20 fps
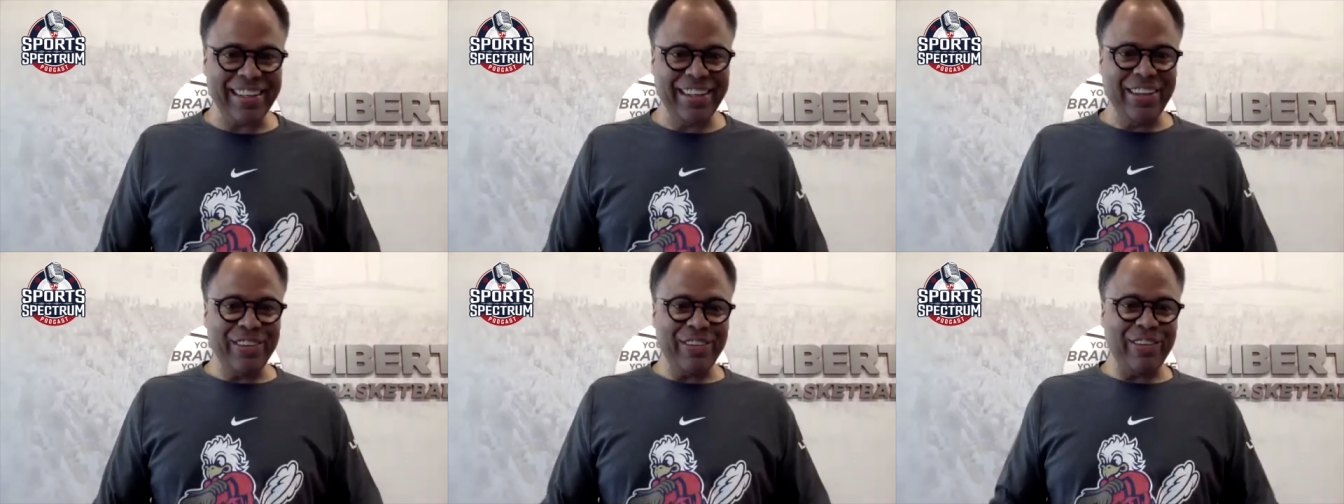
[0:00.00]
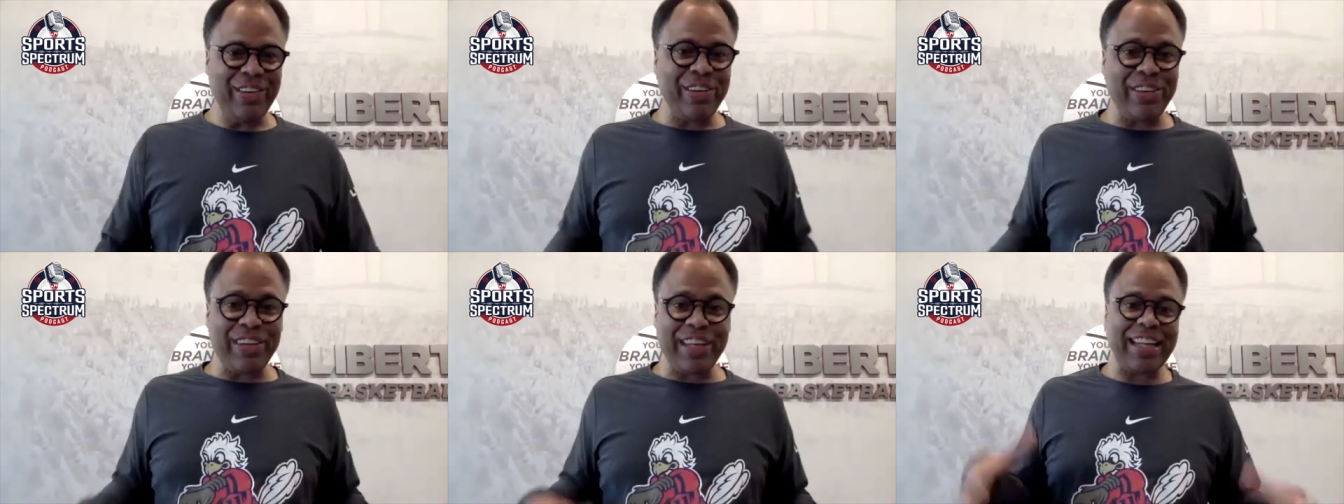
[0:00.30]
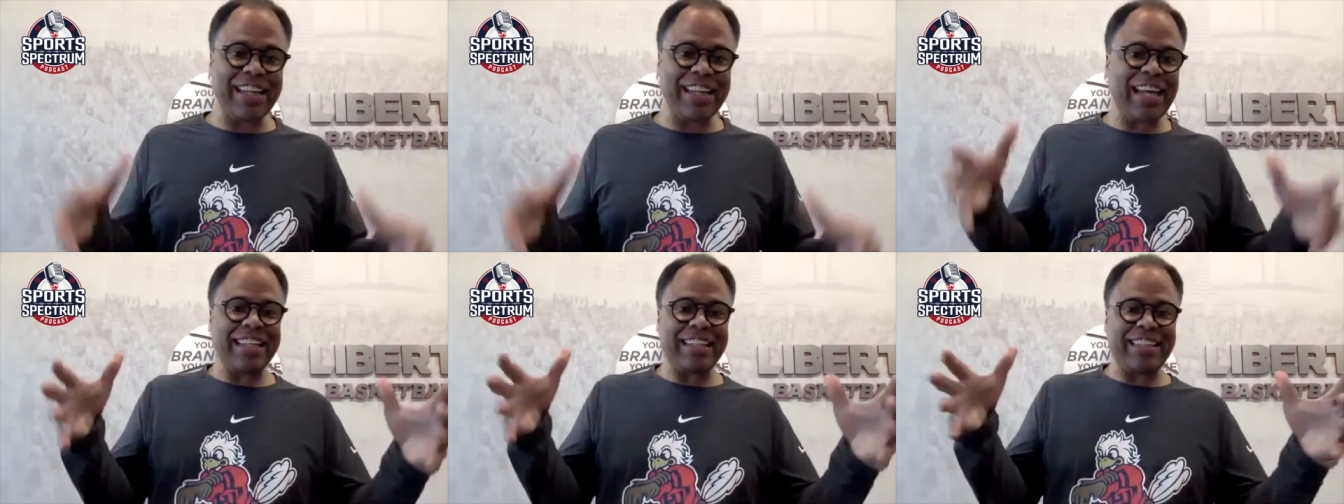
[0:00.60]
When you
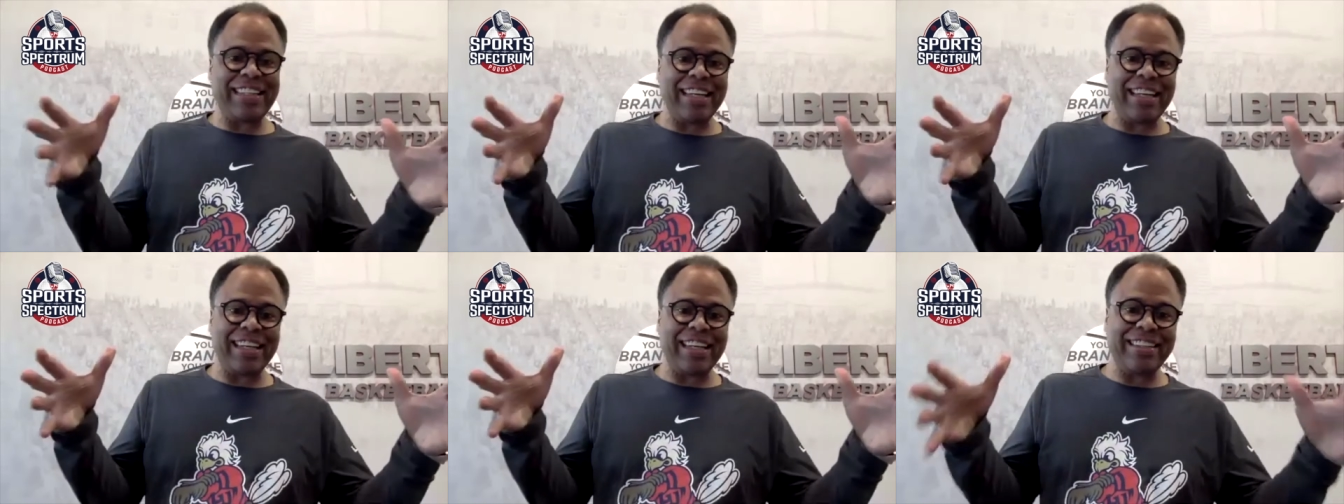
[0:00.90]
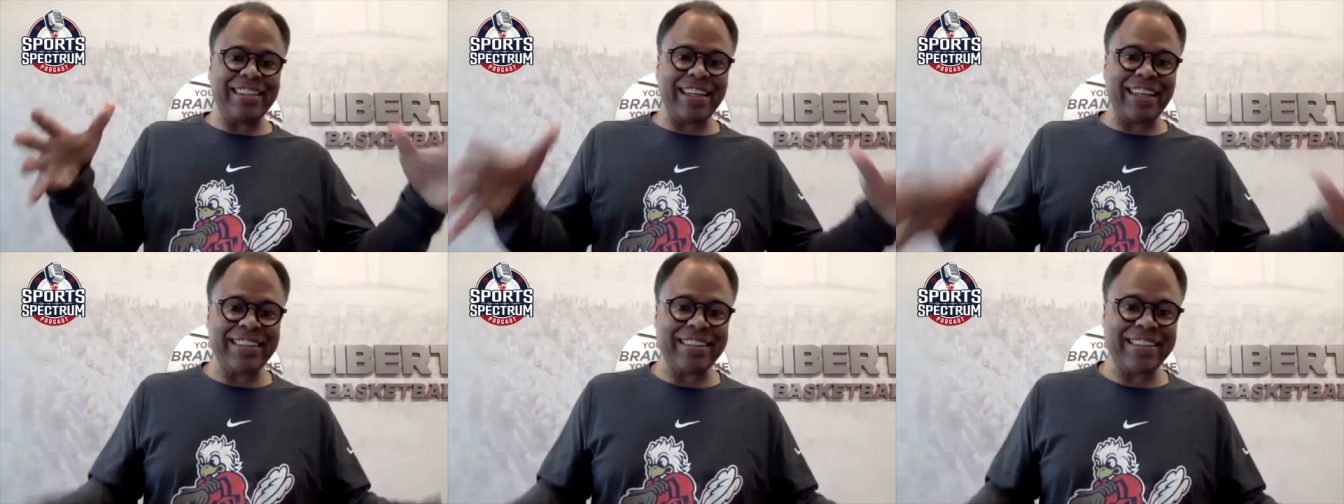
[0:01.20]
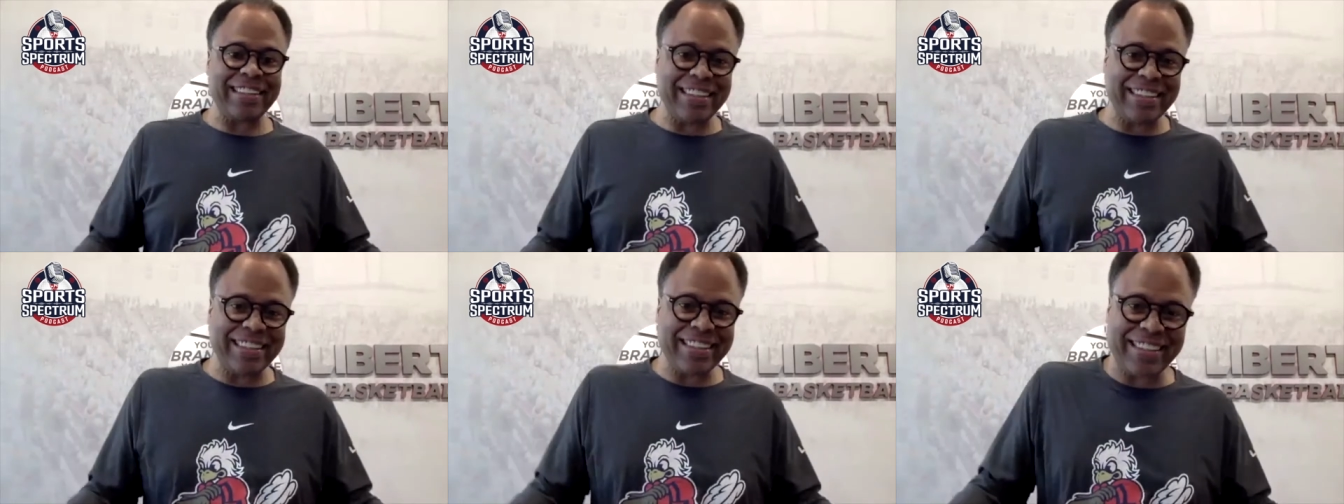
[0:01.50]
get that ticket, Jason,
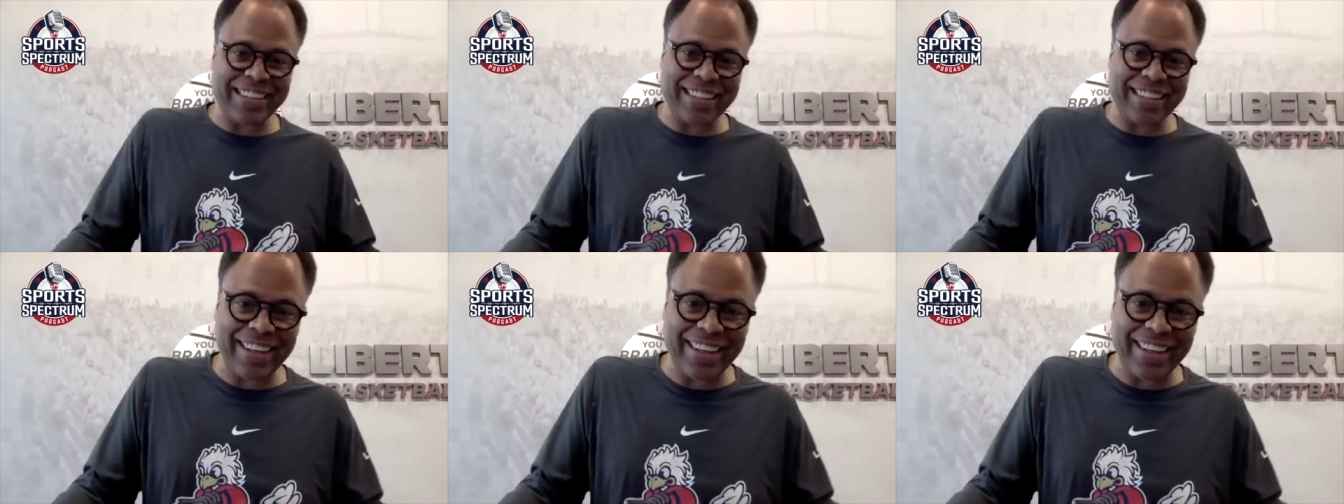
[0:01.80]
it's